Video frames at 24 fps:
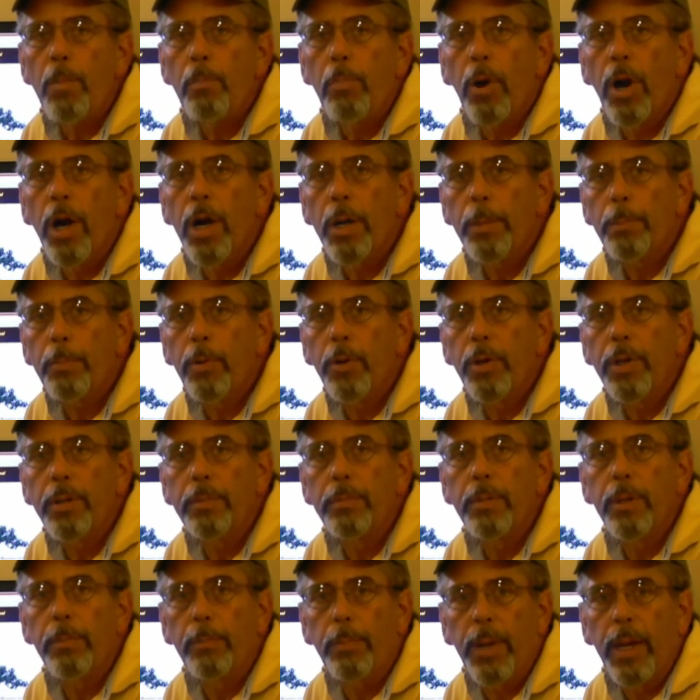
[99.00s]
prior to
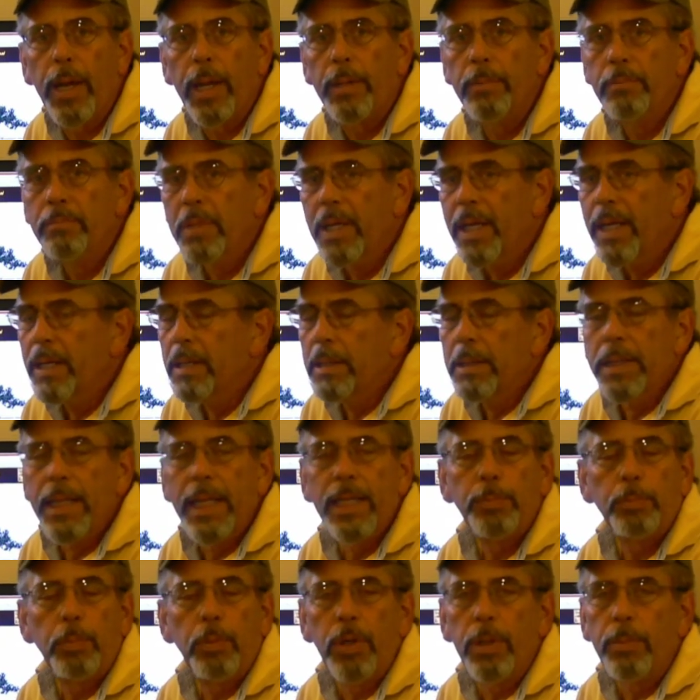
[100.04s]
putting them to bed.
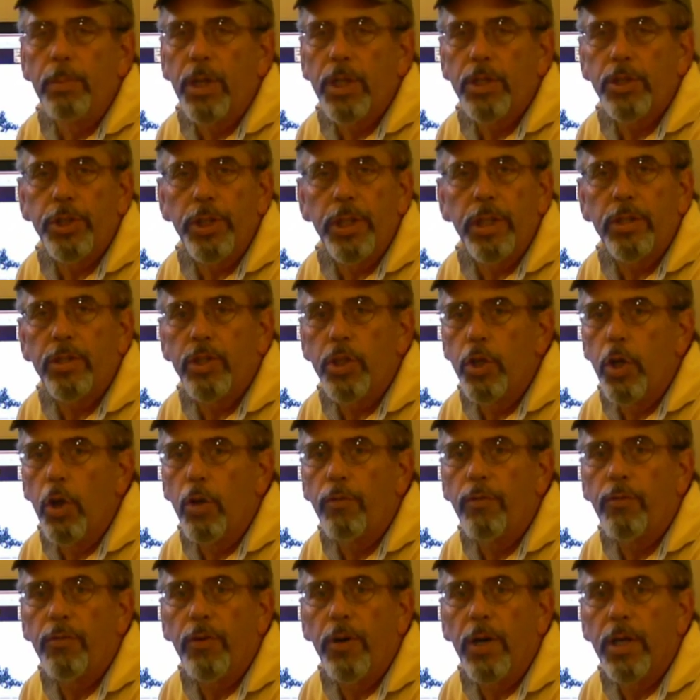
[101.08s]
That's pretty much it. It's
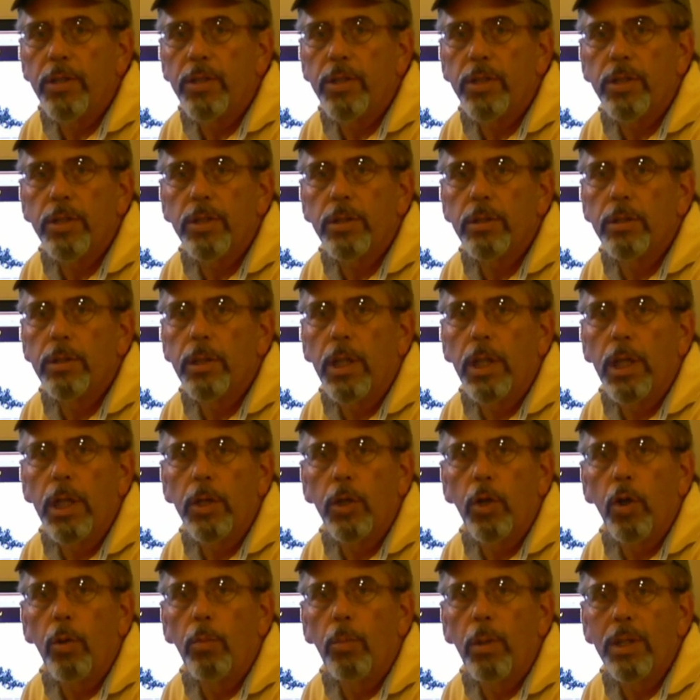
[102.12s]
no fuss,
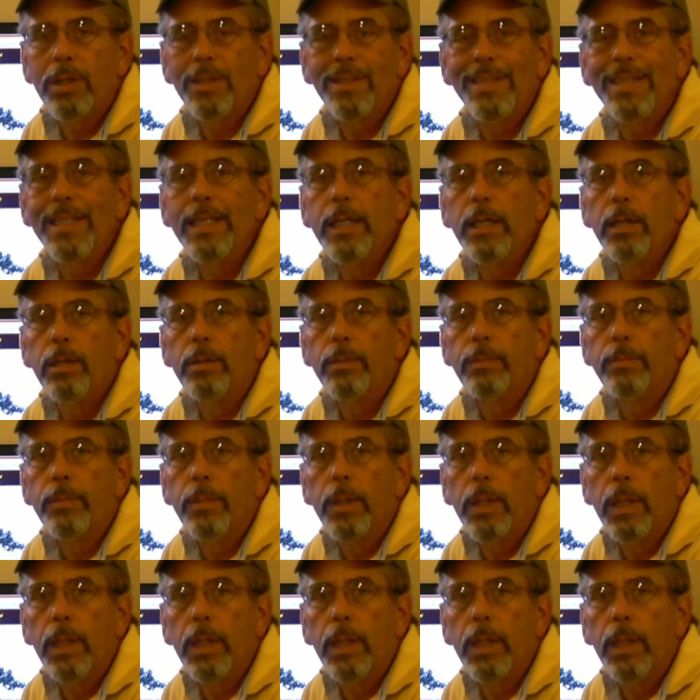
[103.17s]
no must deal.